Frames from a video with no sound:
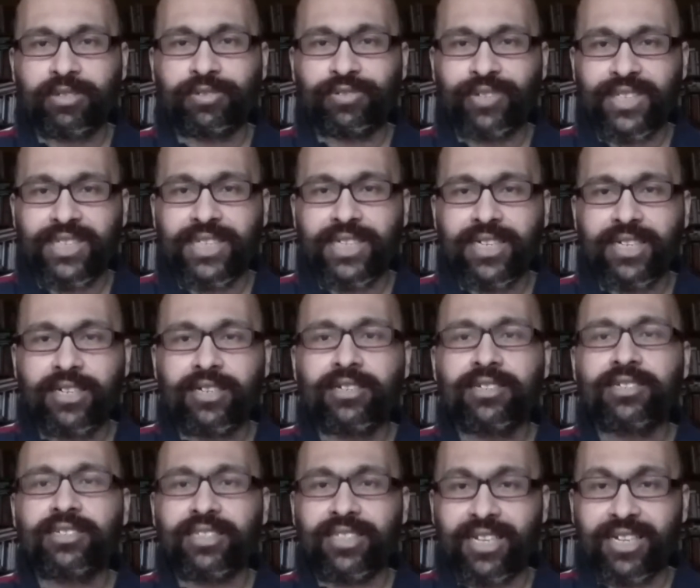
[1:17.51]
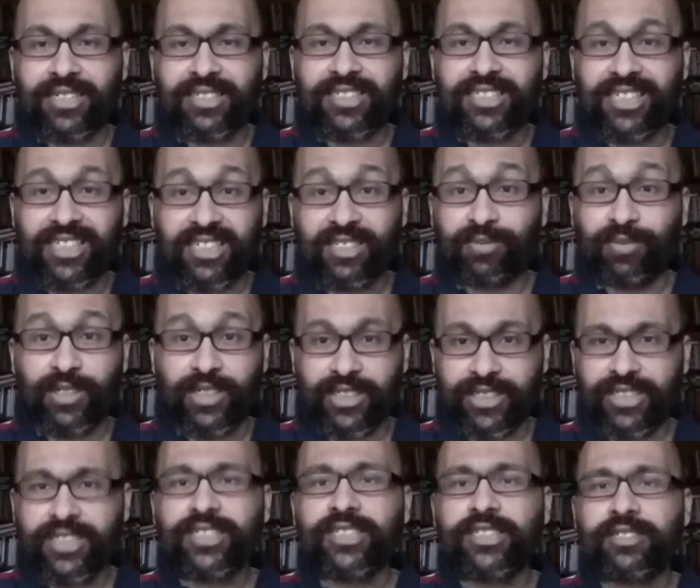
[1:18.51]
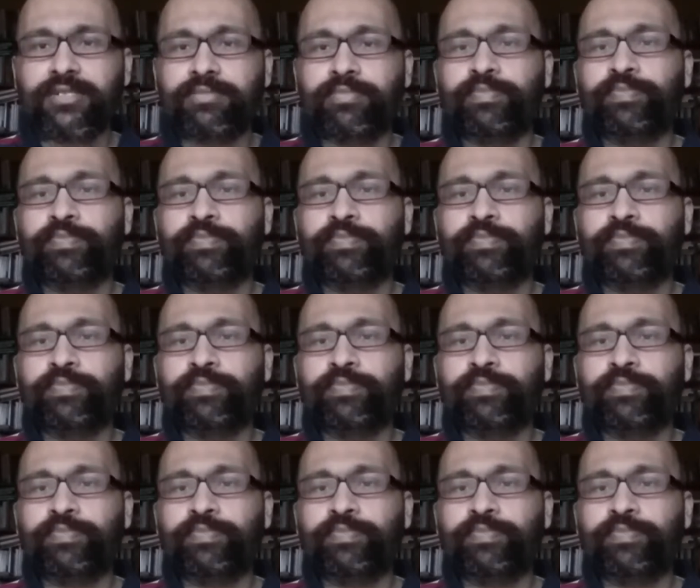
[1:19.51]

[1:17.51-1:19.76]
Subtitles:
Fatiha, there are 6 verses.